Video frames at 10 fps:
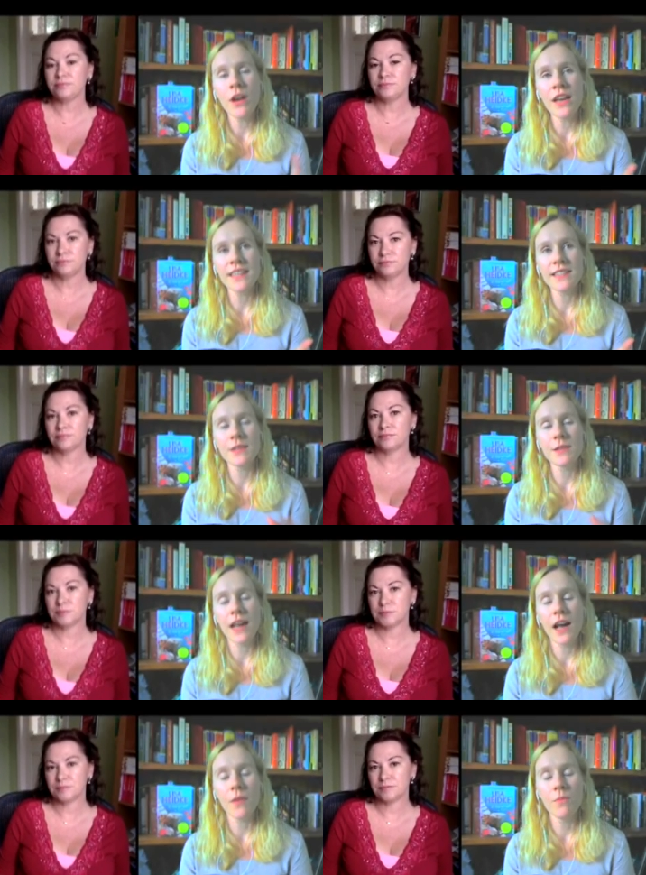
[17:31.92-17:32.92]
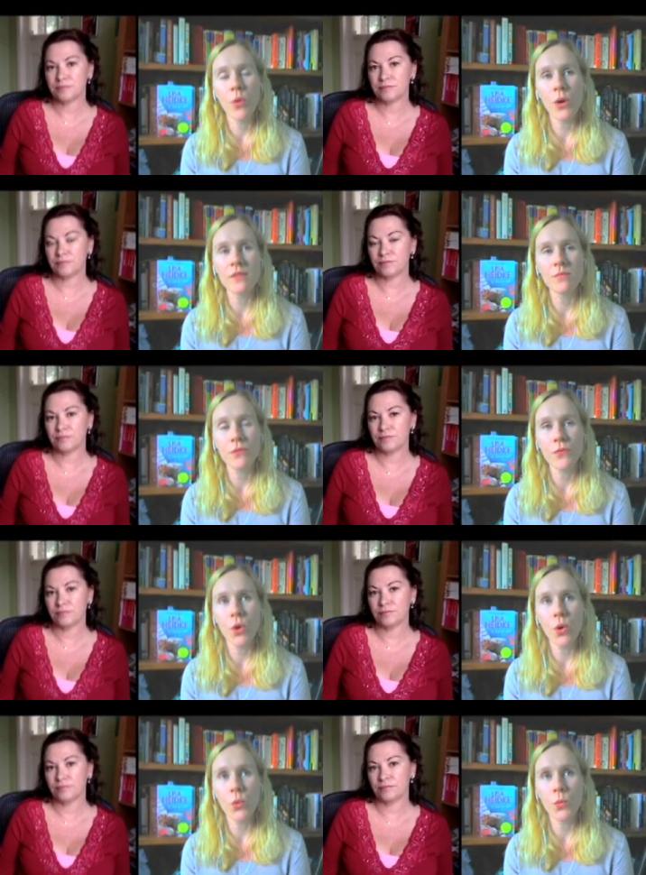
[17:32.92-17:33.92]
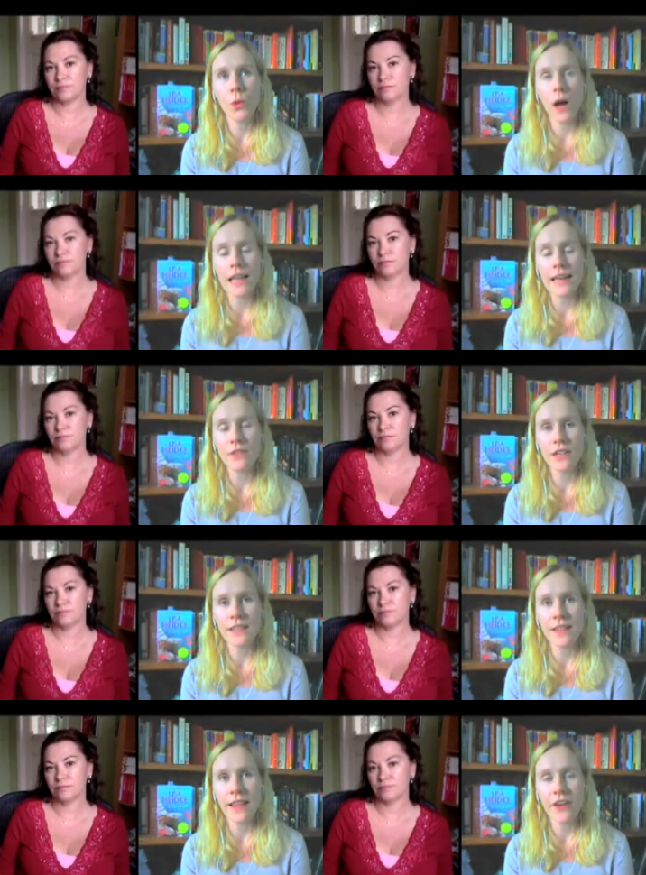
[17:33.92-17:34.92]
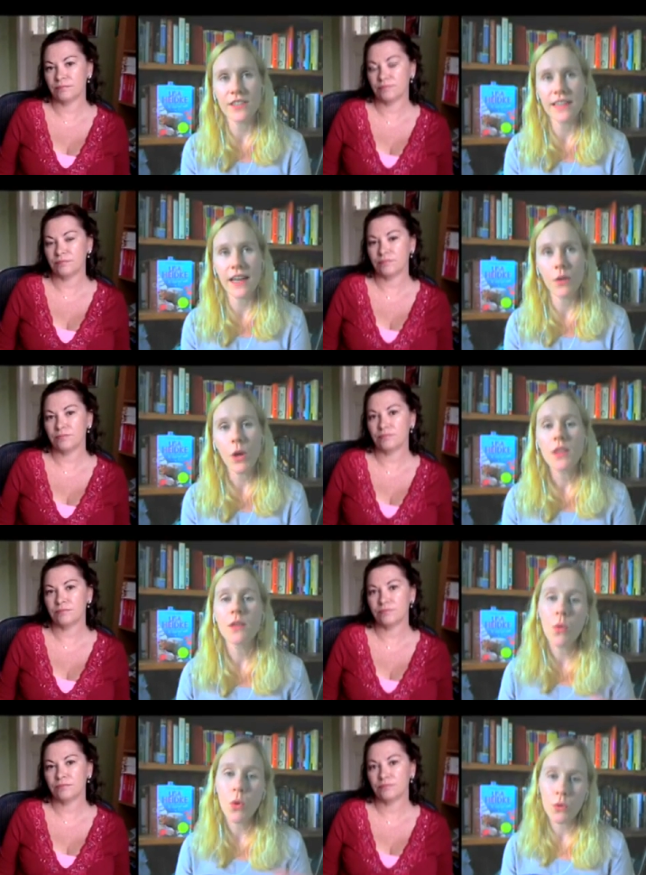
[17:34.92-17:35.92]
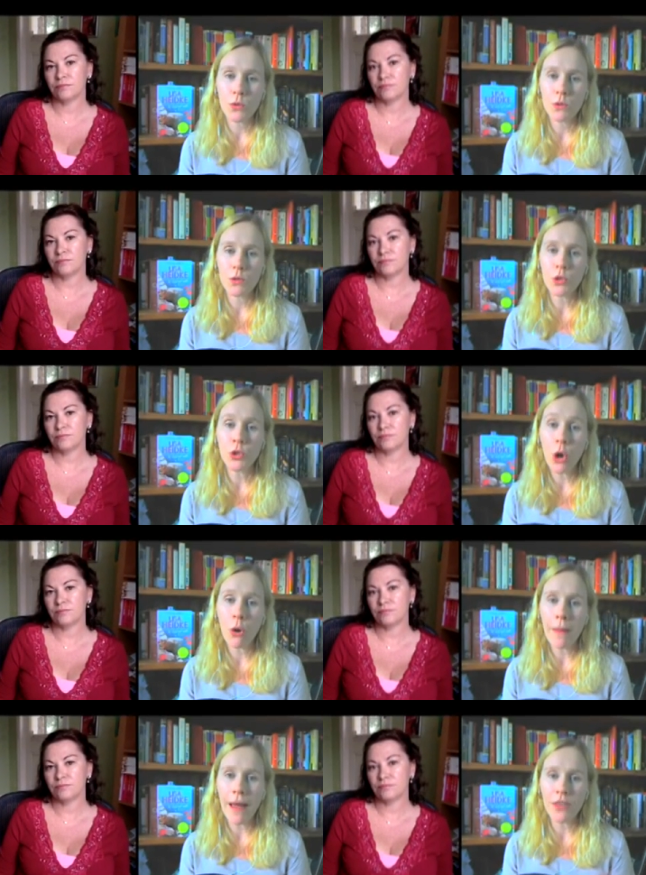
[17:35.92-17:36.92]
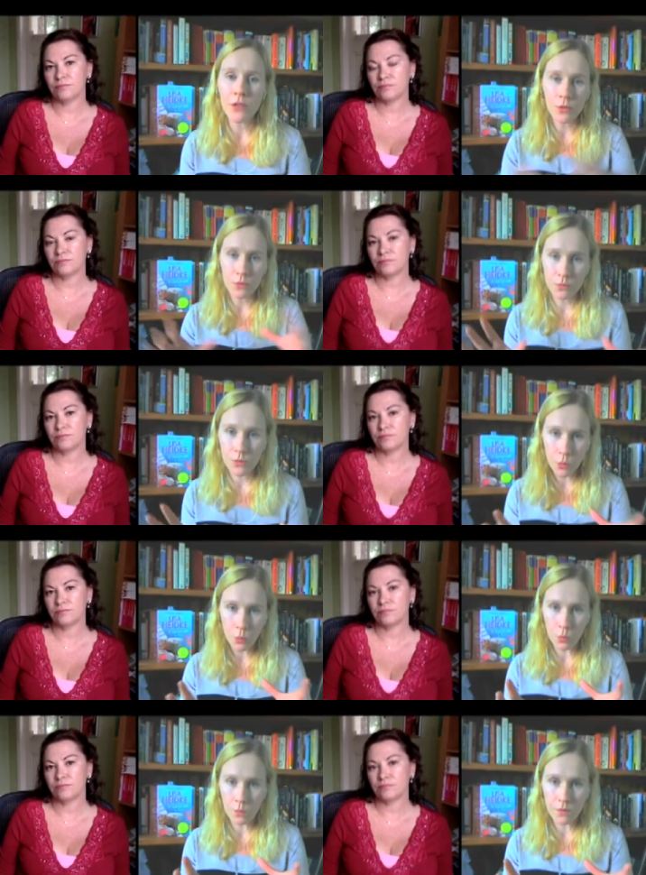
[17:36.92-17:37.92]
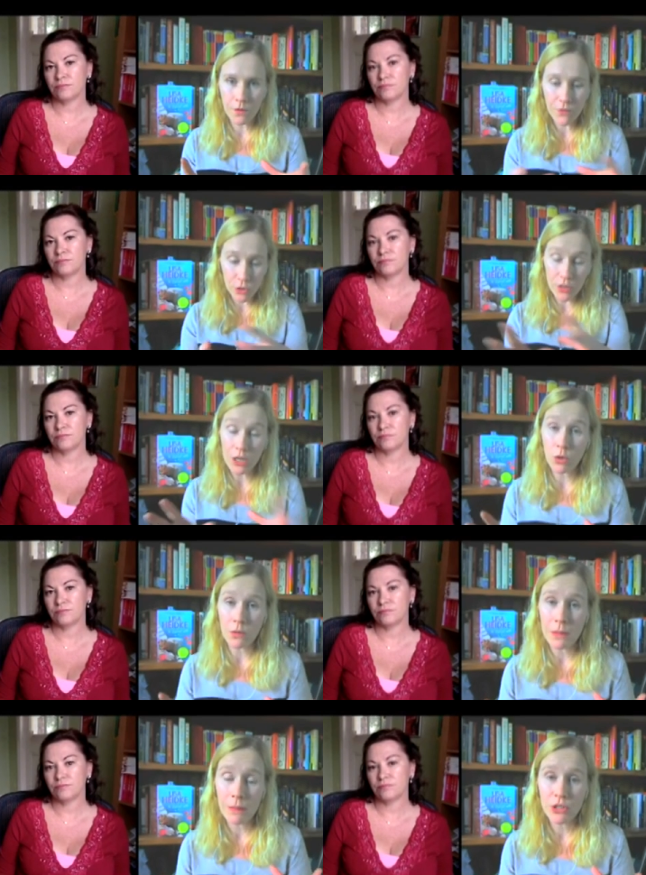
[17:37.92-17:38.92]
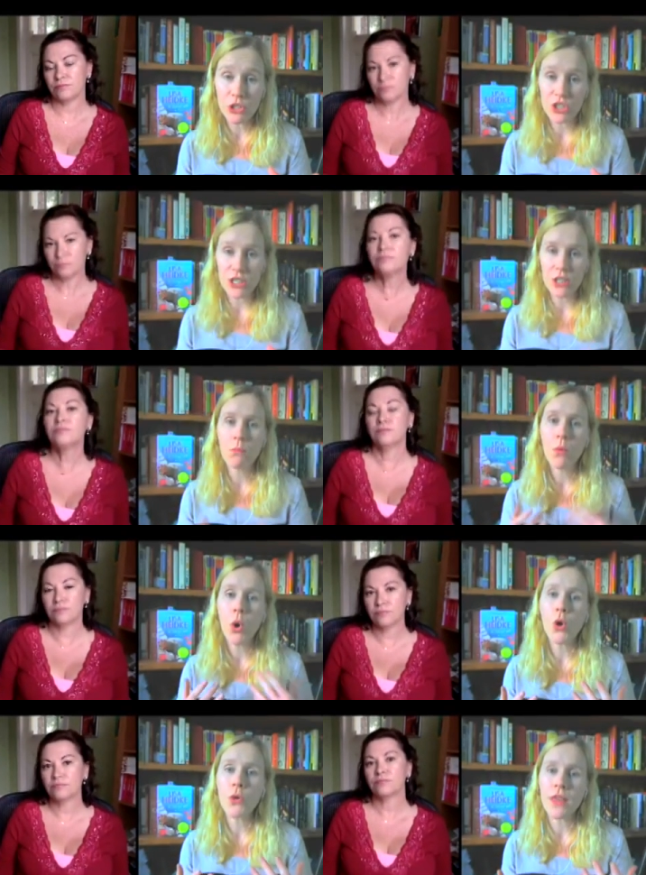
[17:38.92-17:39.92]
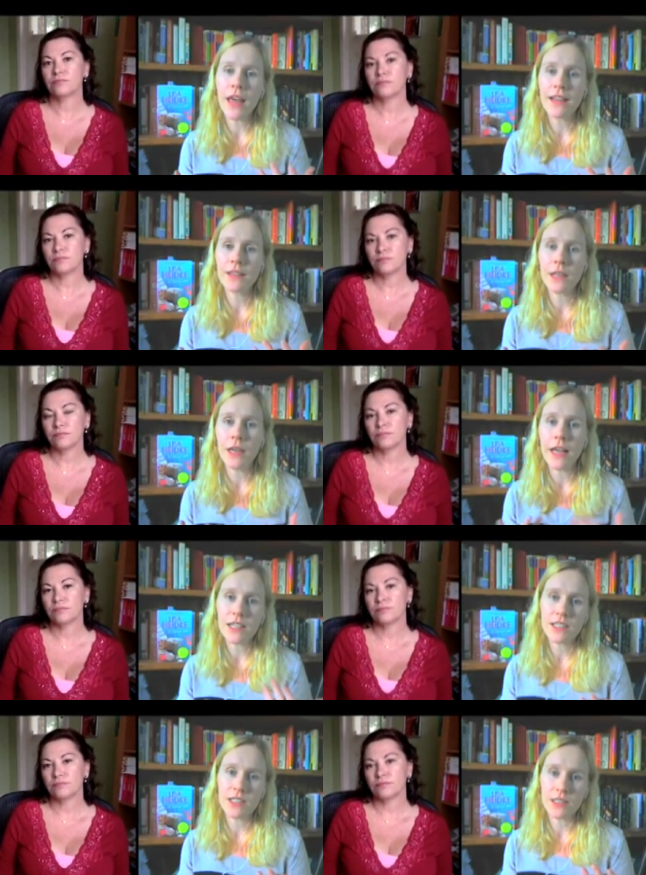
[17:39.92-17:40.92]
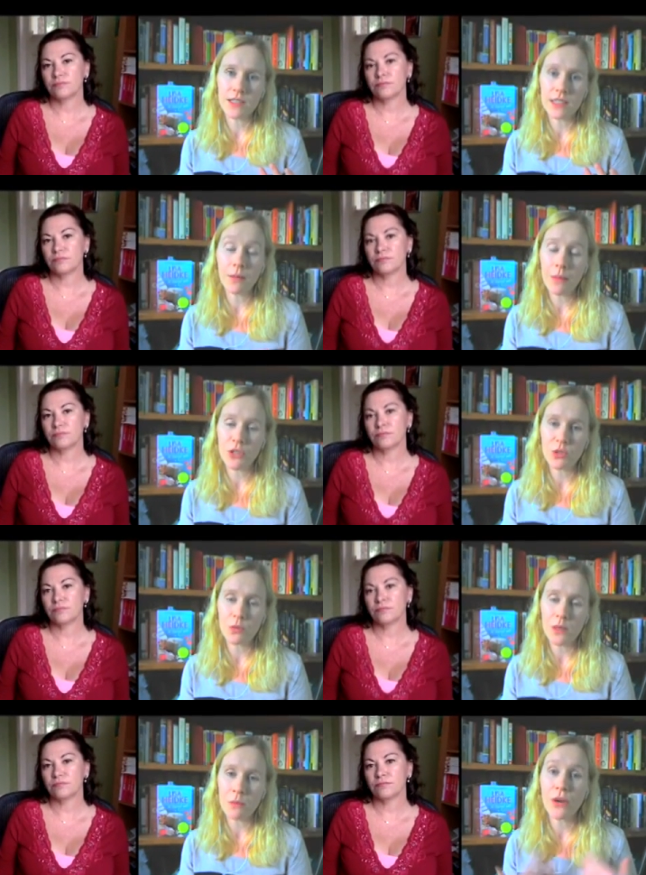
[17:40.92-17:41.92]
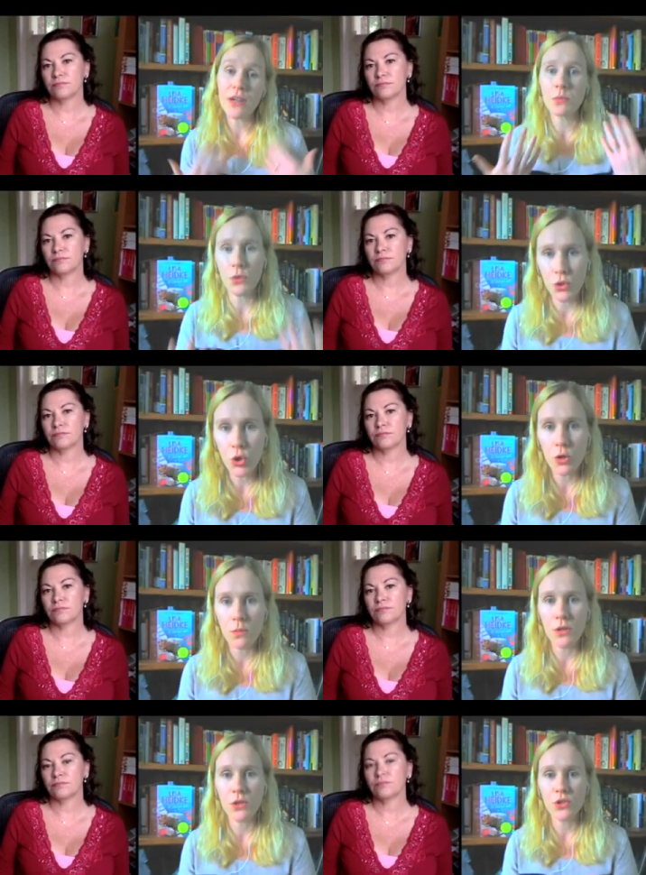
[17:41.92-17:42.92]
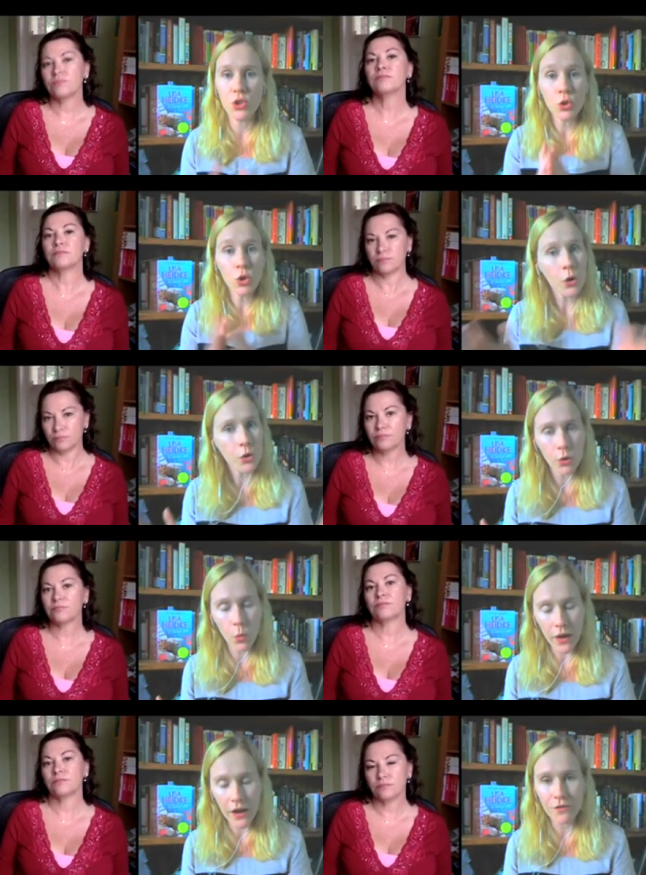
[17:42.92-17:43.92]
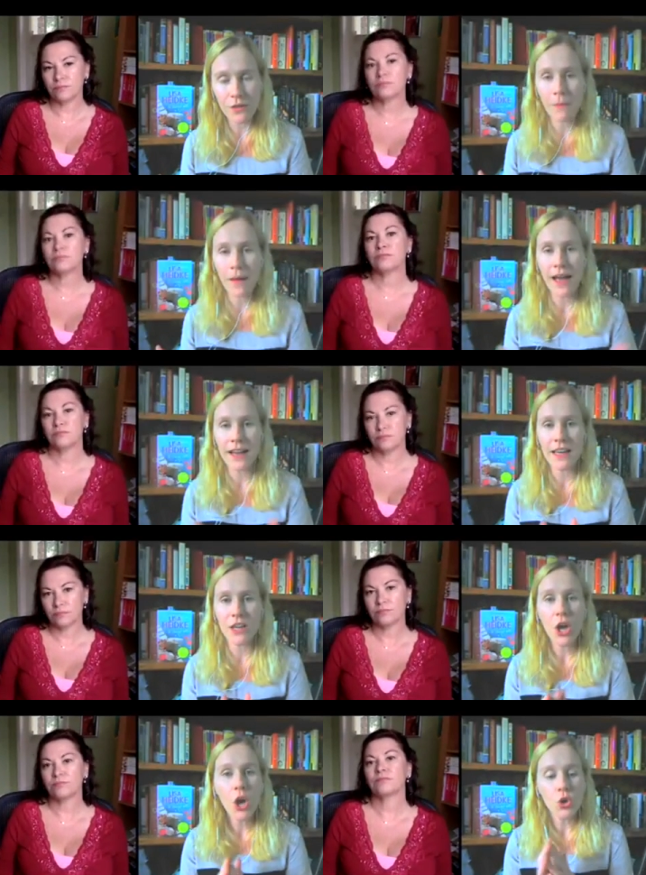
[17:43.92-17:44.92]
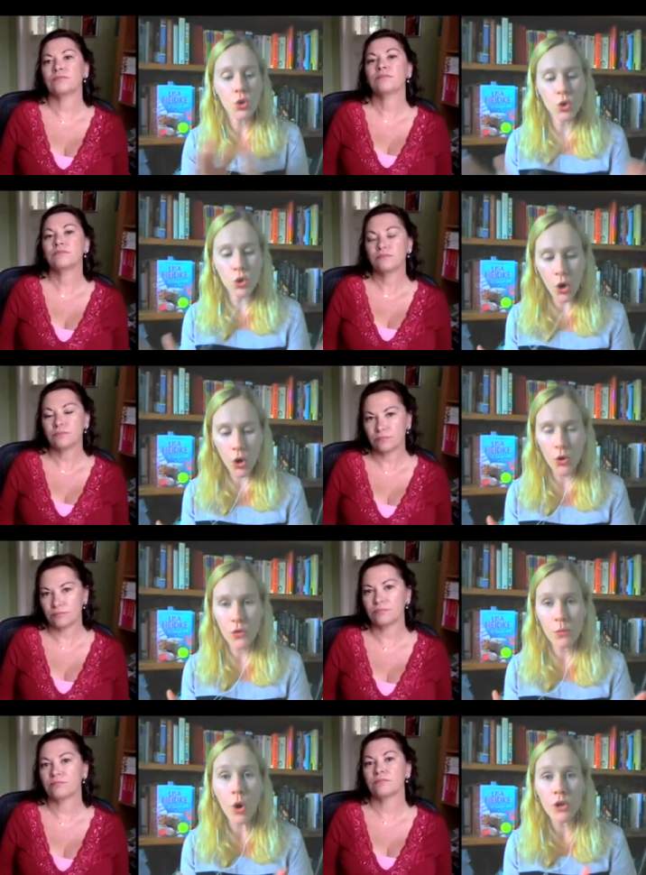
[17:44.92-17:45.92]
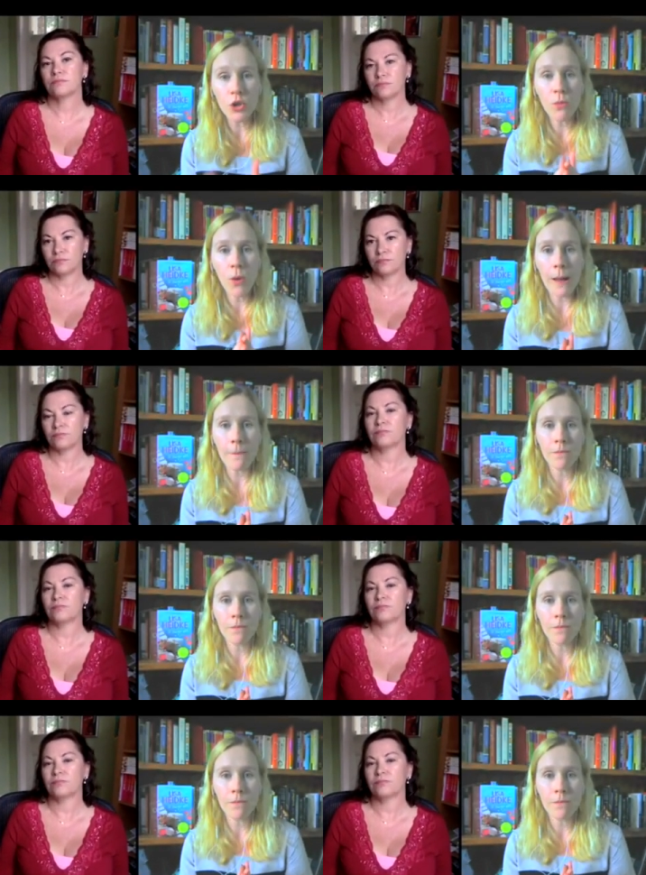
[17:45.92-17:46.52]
Speaker 1: one last uh, point before I leave it there is that the more you know about the, the the field that you want to be published in, the mm. more that the editors and the publishers will be impressed with you because you not you're aware of the market, you know what you might